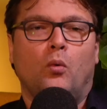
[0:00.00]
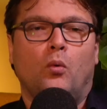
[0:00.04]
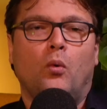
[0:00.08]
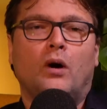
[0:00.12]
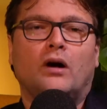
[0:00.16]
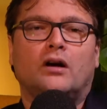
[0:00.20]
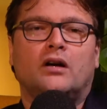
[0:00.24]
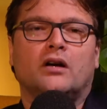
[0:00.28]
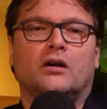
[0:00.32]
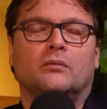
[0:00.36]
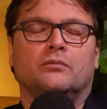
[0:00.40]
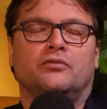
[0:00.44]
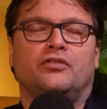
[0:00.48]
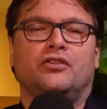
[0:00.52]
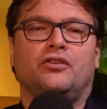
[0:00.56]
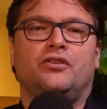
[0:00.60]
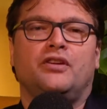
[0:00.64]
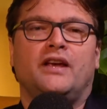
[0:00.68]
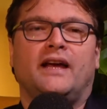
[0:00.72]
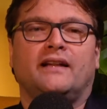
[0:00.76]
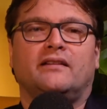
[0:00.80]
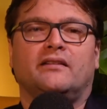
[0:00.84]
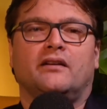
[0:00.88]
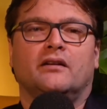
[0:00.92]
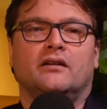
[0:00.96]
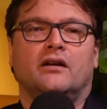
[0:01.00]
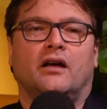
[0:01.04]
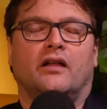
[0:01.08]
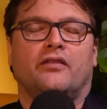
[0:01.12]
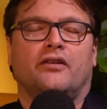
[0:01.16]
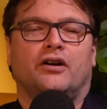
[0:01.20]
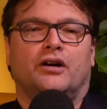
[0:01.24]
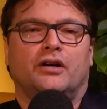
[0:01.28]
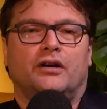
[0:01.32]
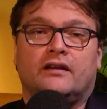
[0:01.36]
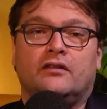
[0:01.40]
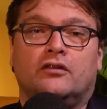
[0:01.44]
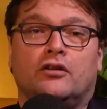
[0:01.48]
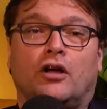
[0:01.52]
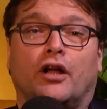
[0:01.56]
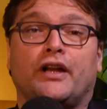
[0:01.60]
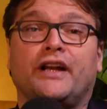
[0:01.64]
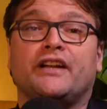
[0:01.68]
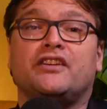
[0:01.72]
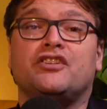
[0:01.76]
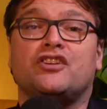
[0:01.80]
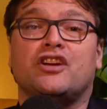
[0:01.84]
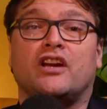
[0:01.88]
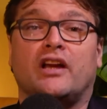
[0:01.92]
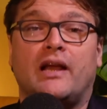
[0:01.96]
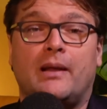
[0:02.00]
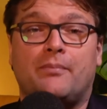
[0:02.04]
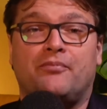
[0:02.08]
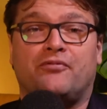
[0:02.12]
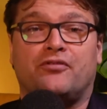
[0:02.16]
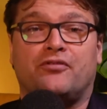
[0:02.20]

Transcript: Welcome to yet another knowledge clip